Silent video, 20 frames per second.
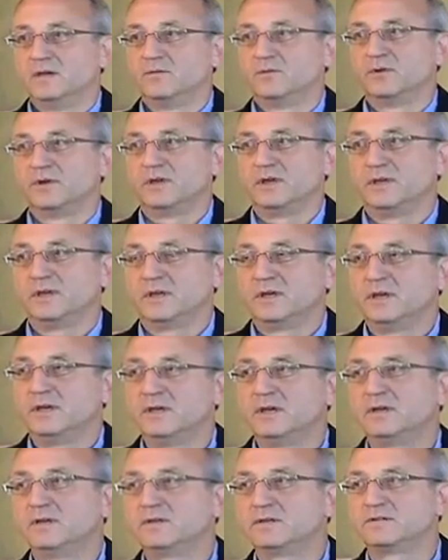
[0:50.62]
We
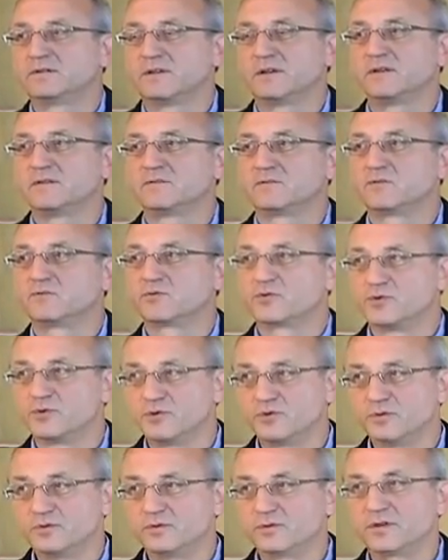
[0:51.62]
then
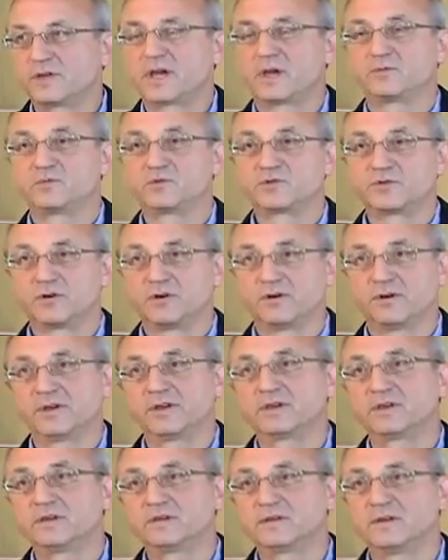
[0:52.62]
kept
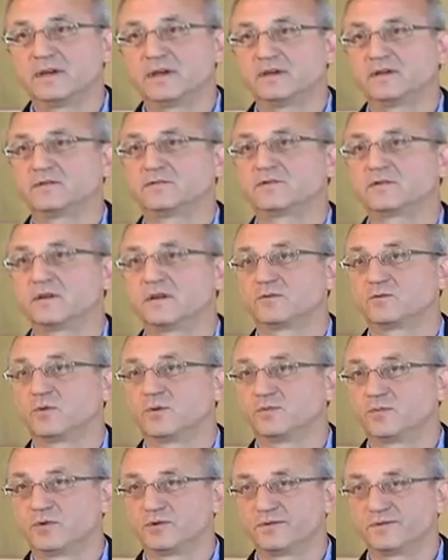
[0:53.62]
growing, and at
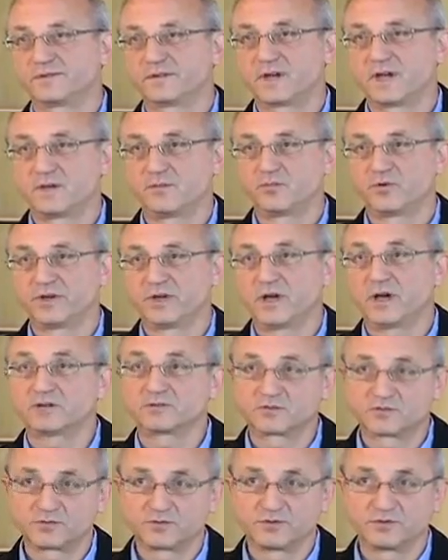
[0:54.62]
one point of time we
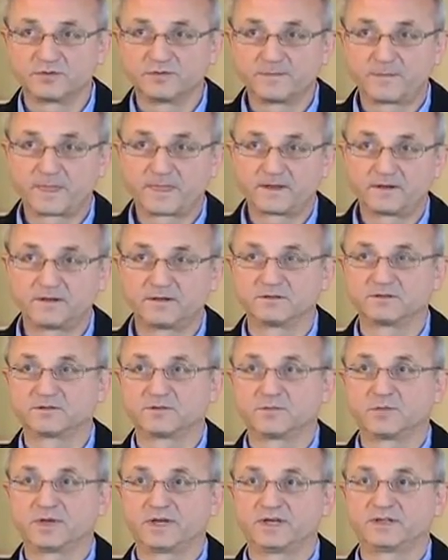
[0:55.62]
outgrew
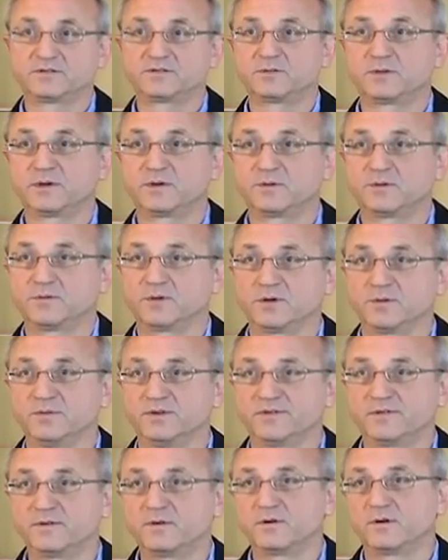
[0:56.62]
the place where we were
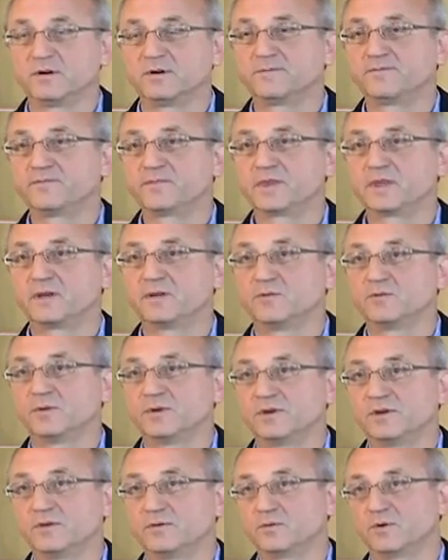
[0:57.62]
before, and
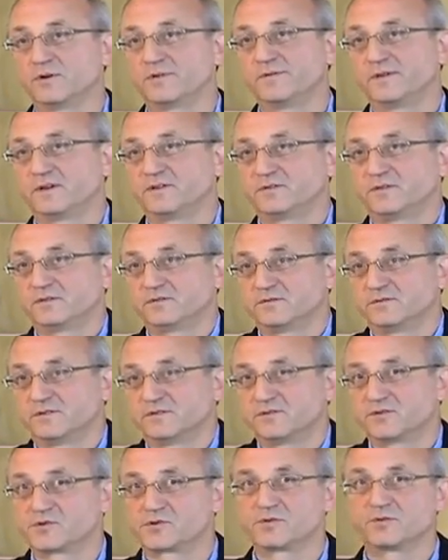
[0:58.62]
we were facing the
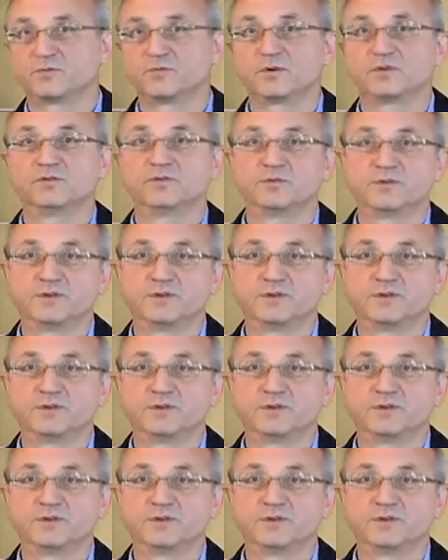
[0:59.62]
decision, what do